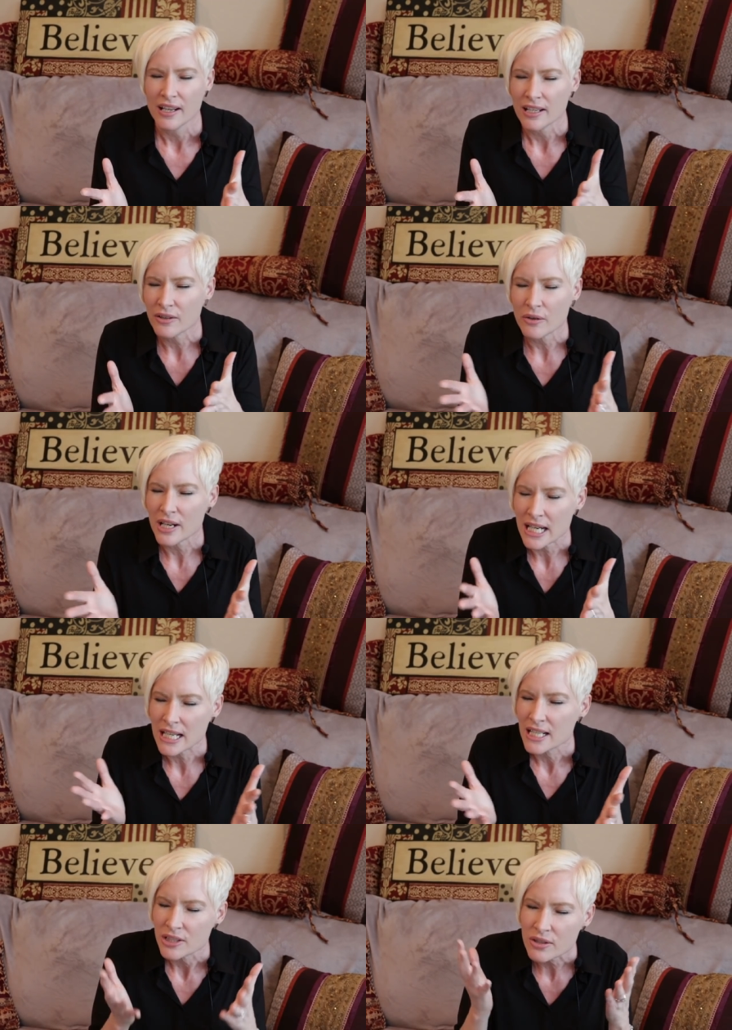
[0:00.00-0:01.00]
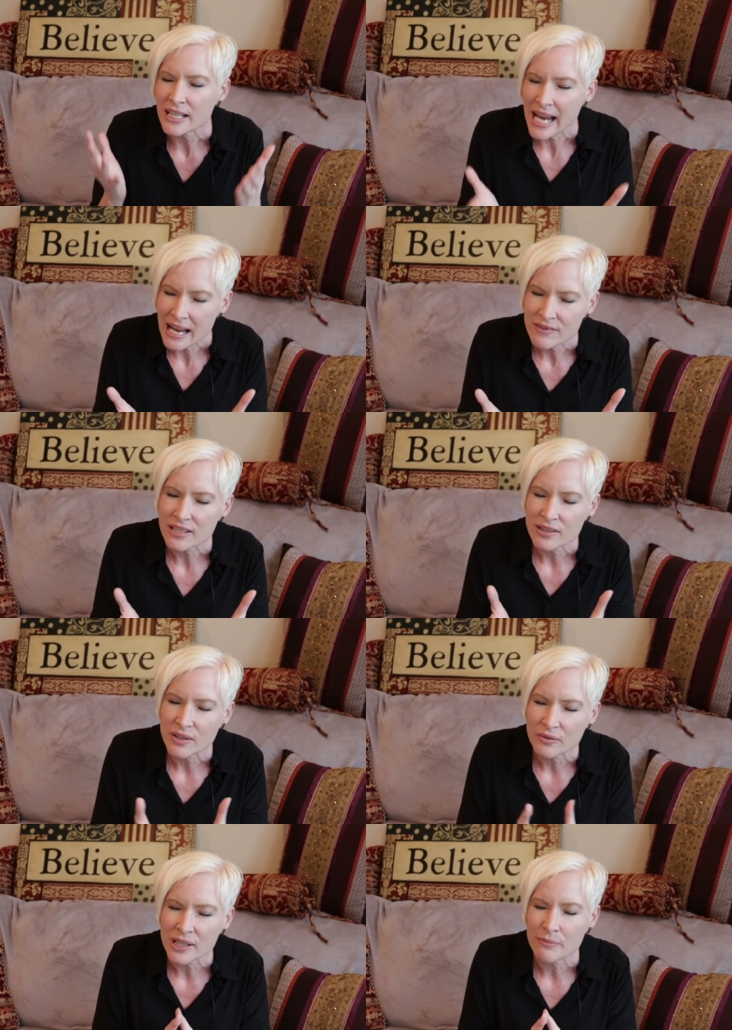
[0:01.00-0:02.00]
you know, you can have
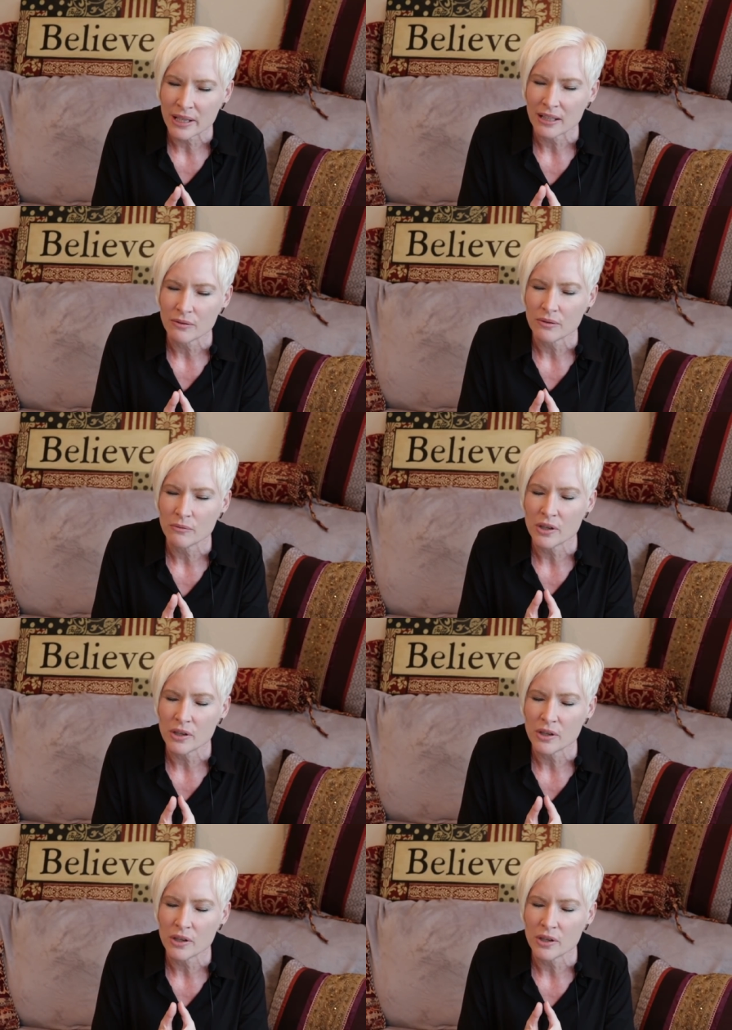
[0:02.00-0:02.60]
disagreement